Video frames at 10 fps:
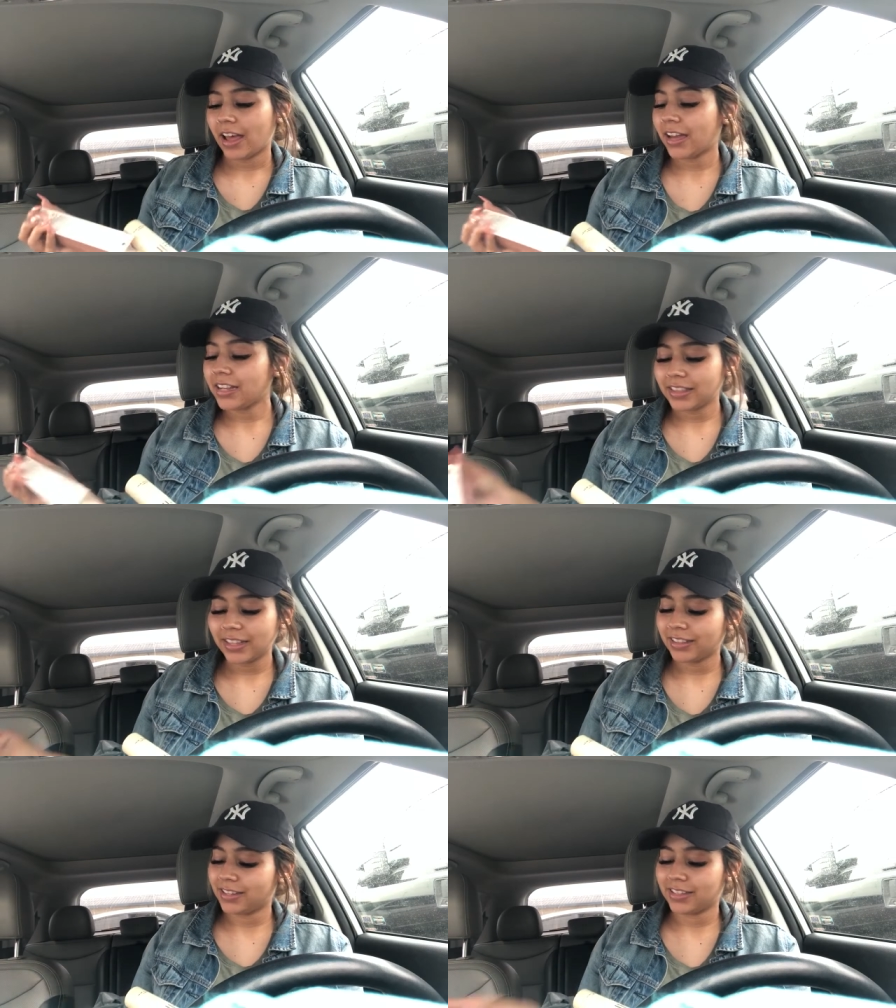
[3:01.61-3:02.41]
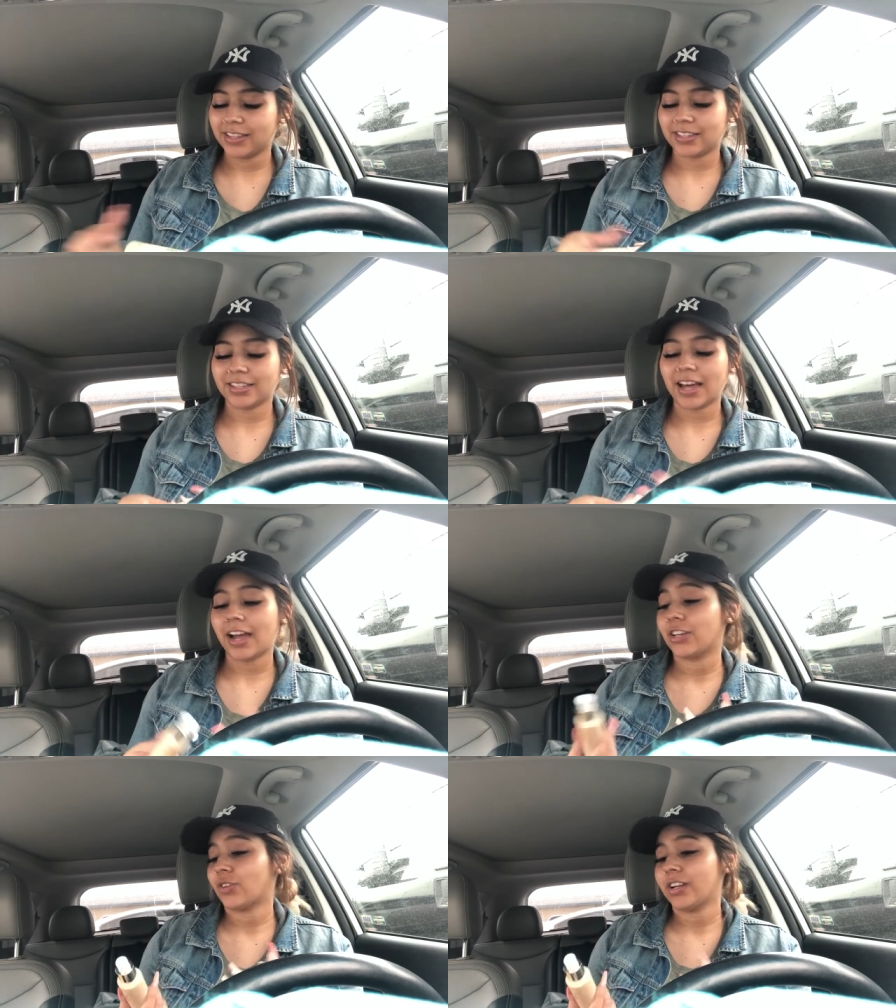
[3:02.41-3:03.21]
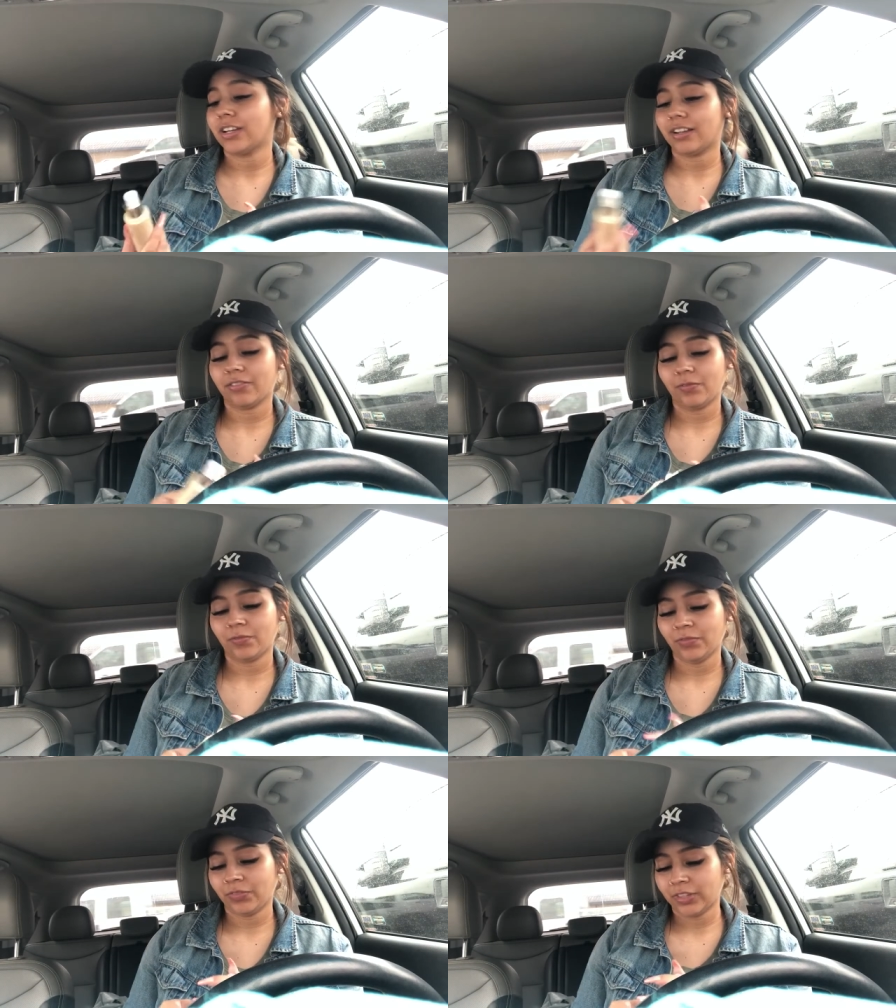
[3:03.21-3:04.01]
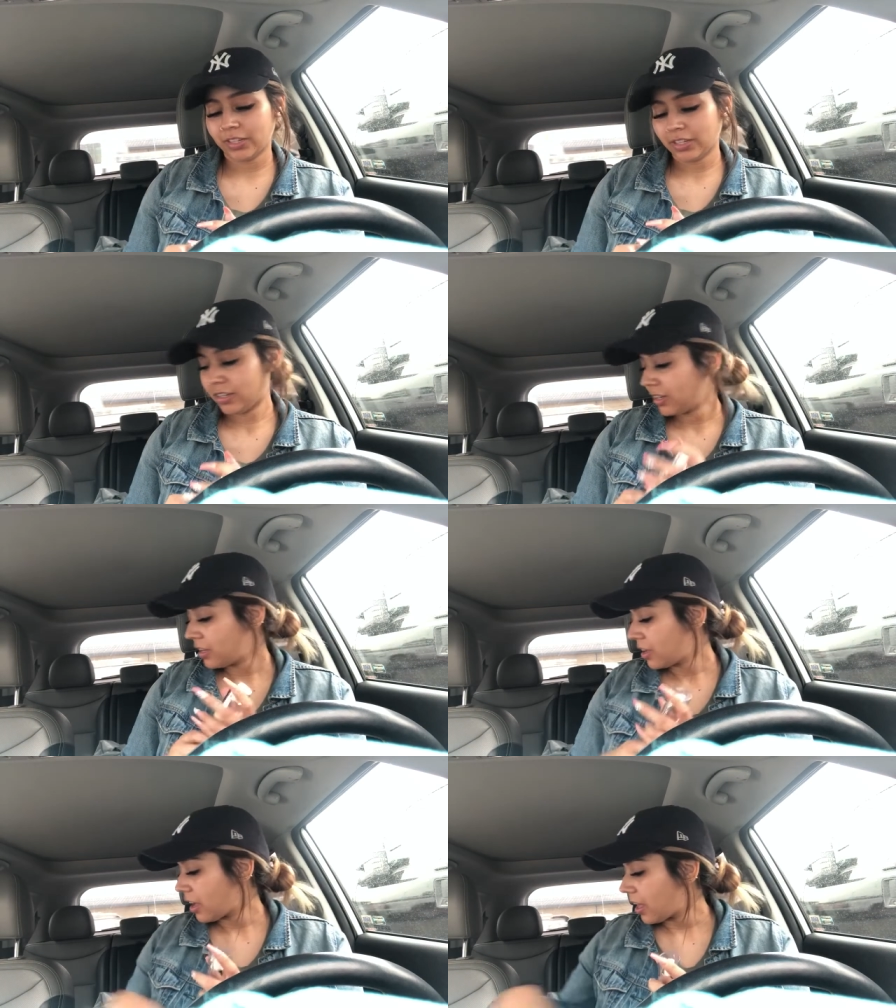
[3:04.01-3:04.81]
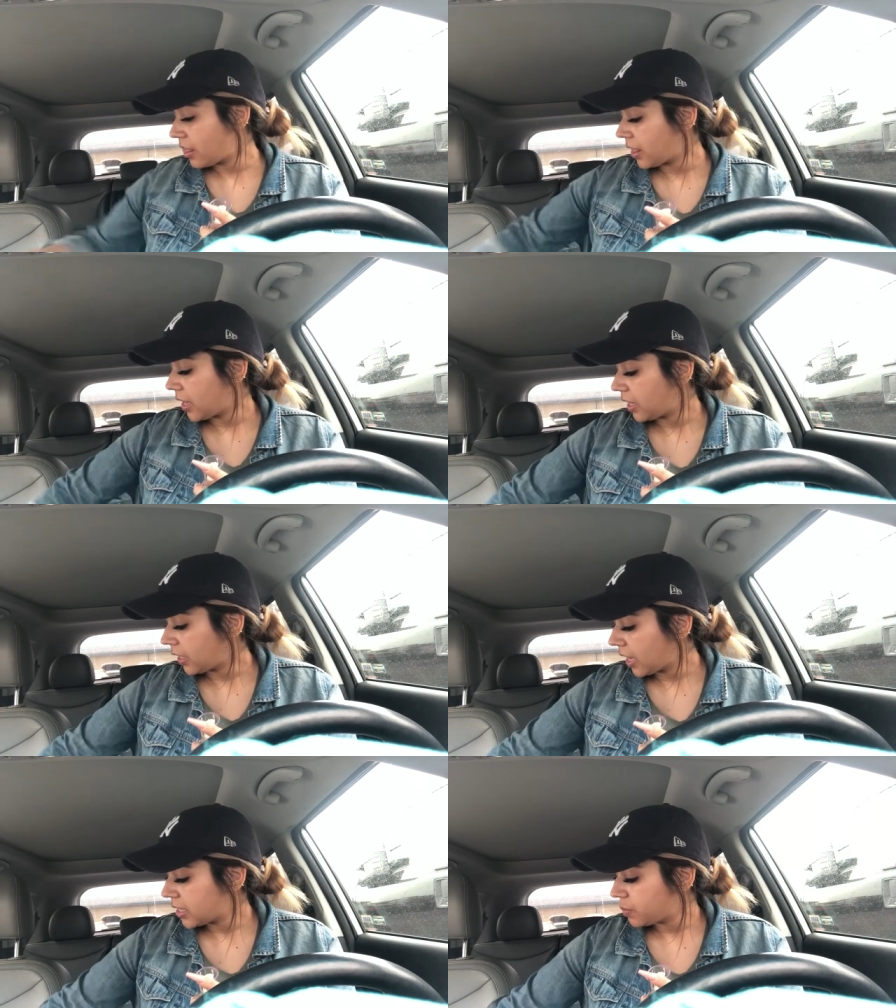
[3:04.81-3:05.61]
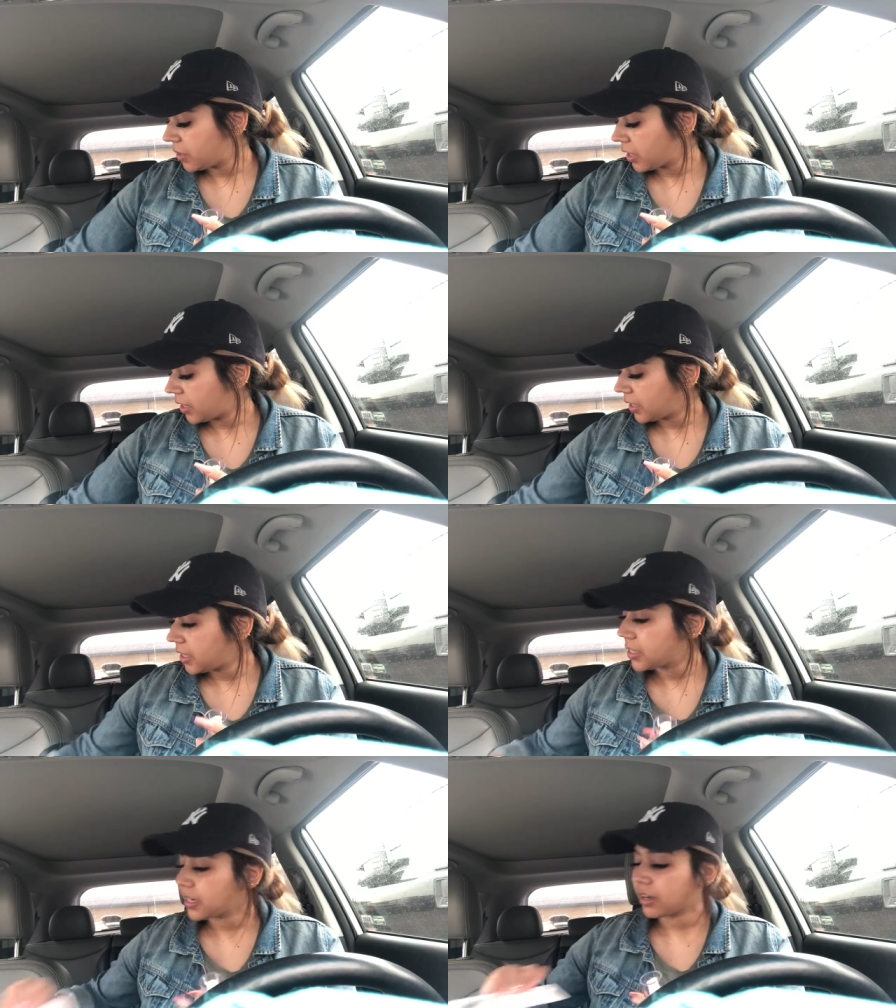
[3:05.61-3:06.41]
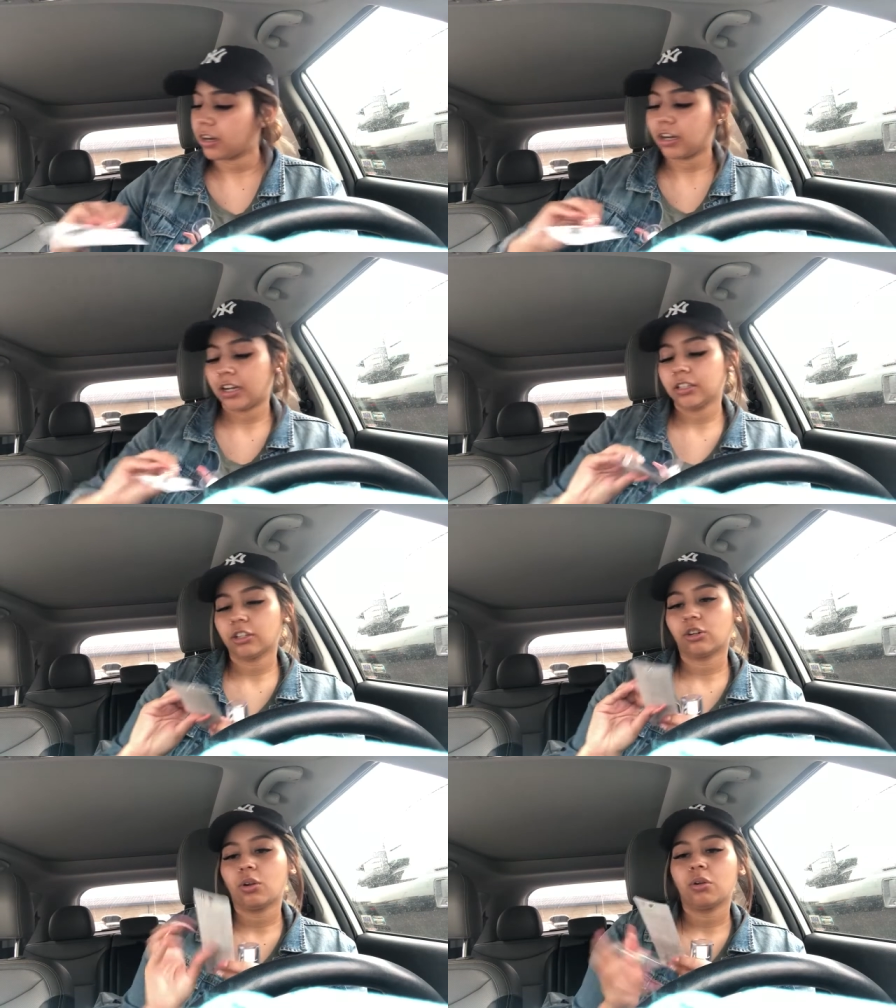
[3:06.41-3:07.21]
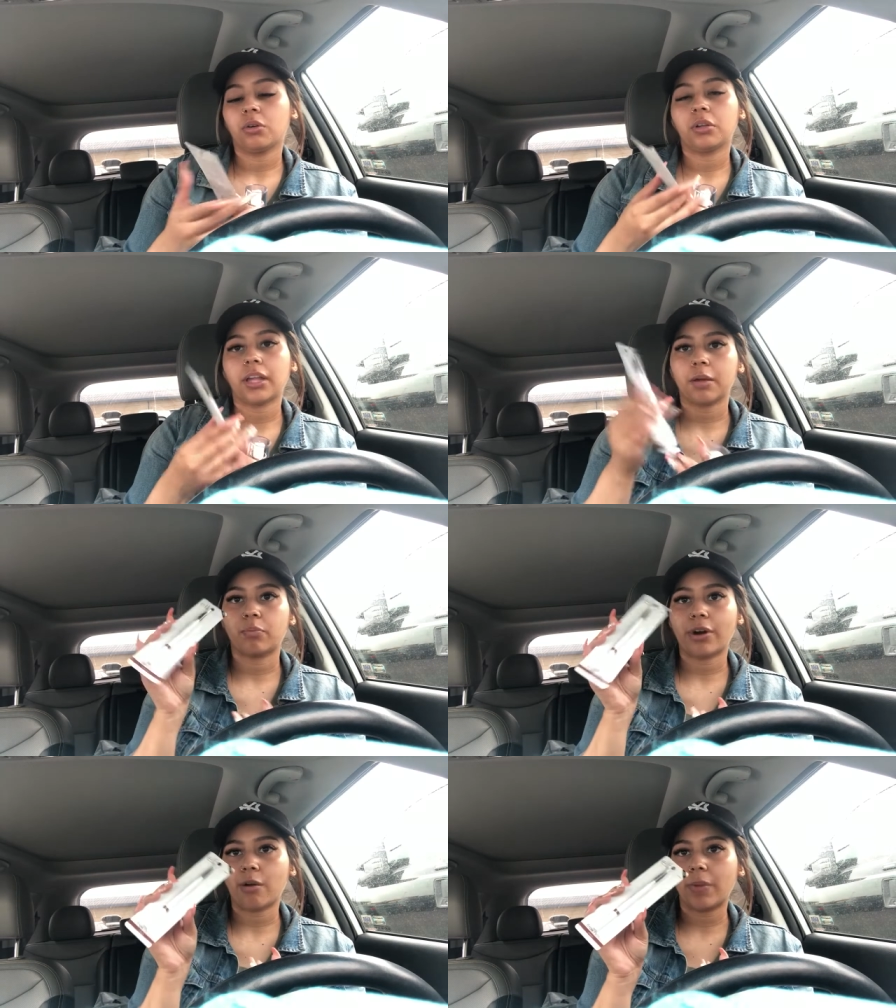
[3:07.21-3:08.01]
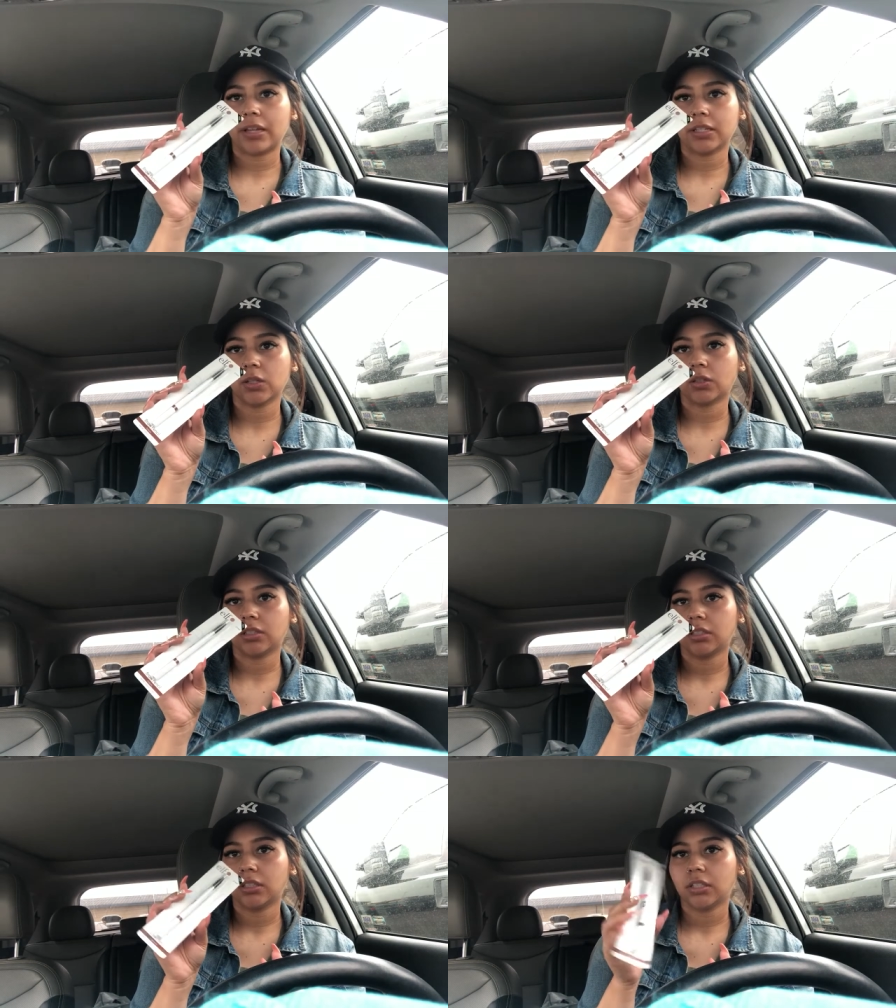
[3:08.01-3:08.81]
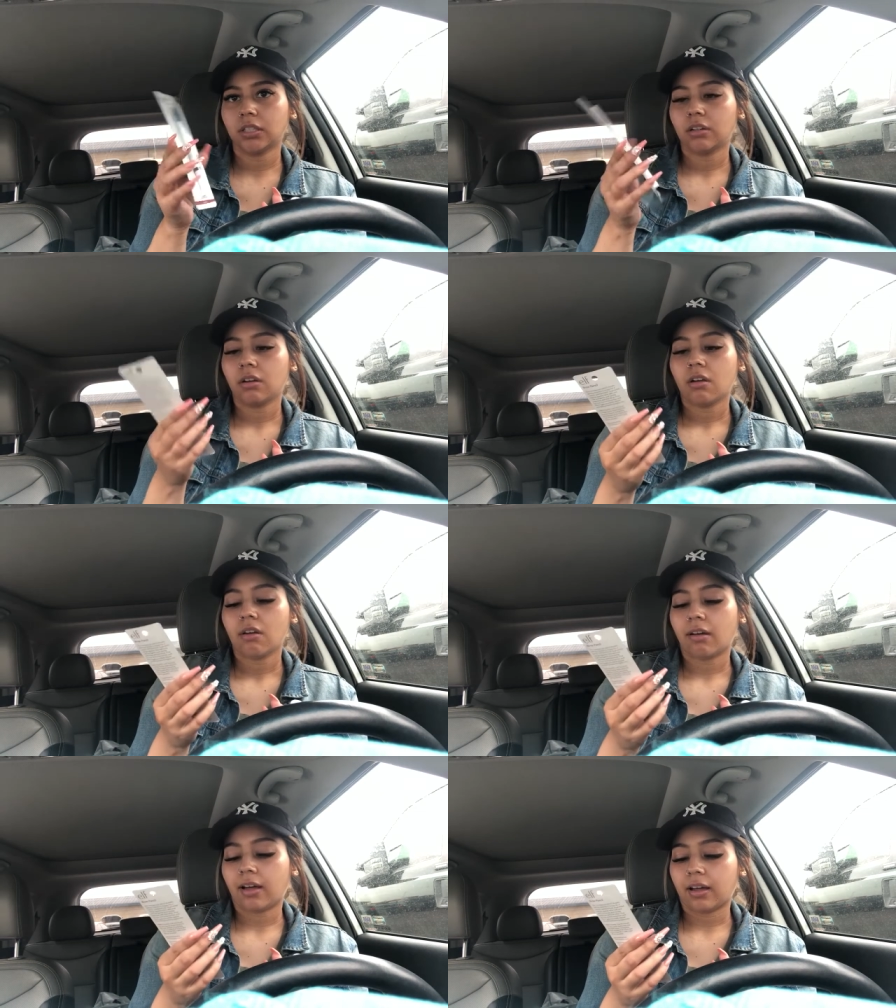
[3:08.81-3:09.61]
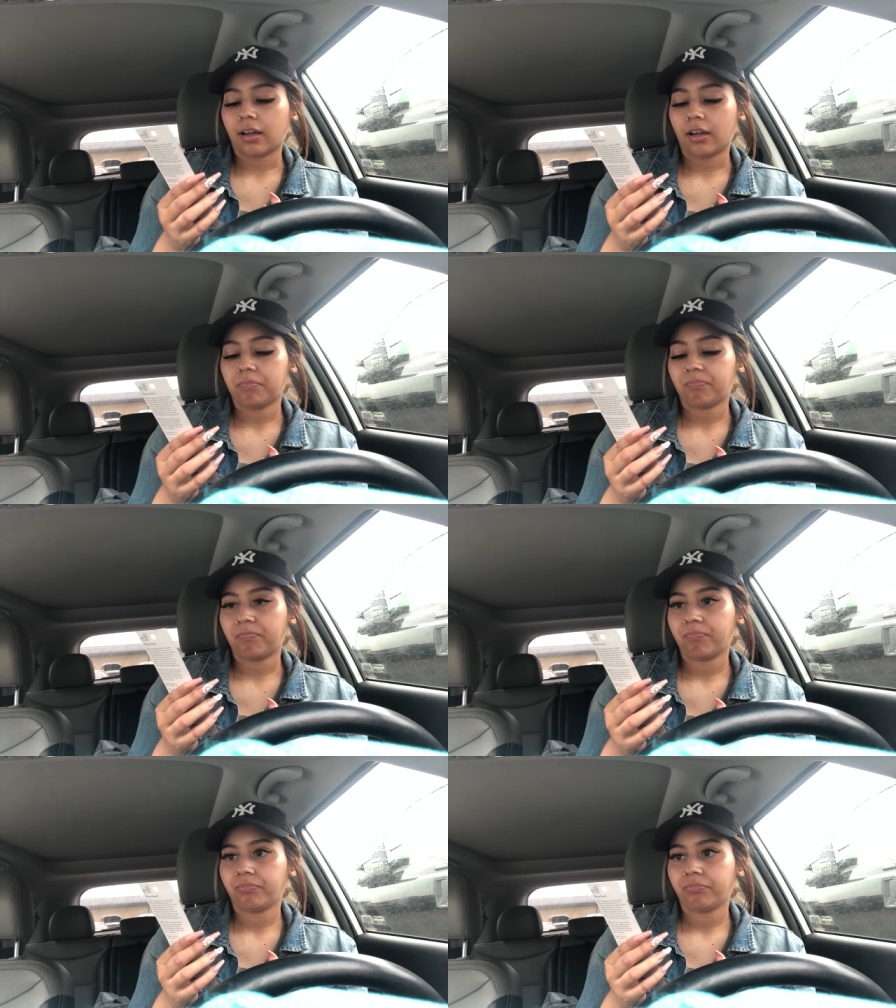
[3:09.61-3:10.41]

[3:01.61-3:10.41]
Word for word: anything that says it's hydrating. And then last but not least, I got a little like brow pencil. Um,